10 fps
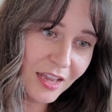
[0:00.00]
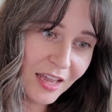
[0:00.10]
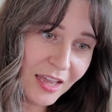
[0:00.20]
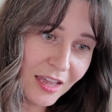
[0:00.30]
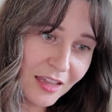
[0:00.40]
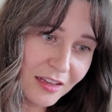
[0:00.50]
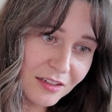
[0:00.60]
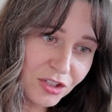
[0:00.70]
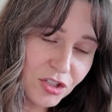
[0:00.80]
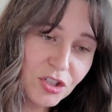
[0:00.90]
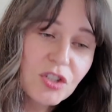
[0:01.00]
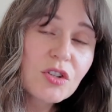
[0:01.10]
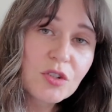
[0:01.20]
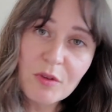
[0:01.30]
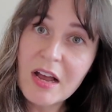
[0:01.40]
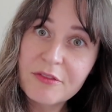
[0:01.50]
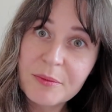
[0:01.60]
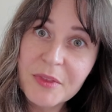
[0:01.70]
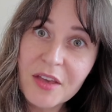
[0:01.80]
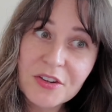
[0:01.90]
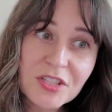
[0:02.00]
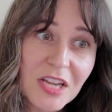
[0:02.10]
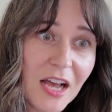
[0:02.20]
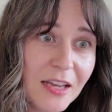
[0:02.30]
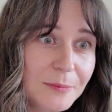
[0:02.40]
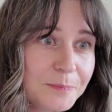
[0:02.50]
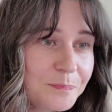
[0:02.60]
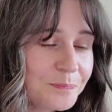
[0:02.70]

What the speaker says: and try from the other side.